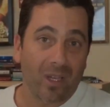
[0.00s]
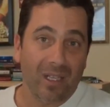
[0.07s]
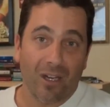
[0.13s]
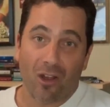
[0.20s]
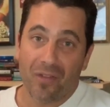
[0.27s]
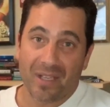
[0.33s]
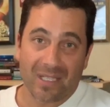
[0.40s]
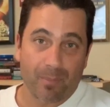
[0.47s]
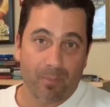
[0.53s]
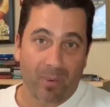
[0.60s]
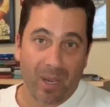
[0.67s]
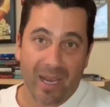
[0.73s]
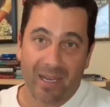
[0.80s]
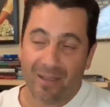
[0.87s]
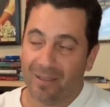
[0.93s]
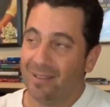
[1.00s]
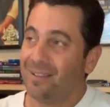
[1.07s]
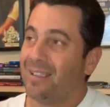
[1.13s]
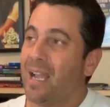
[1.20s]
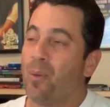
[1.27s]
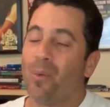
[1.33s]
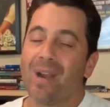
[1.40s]
on this bike,
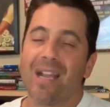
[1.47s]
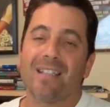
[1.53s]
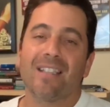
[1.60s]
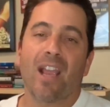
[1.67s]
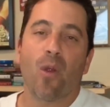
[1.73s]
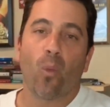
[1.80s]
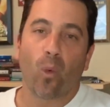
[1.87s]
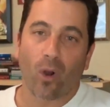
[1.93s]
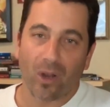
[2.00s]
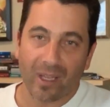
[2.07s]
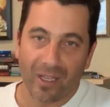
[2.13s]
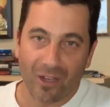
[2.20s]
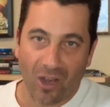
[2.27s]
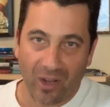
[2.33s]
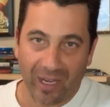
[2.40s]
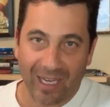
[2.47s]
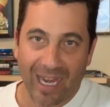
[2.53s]
and when I say working on it,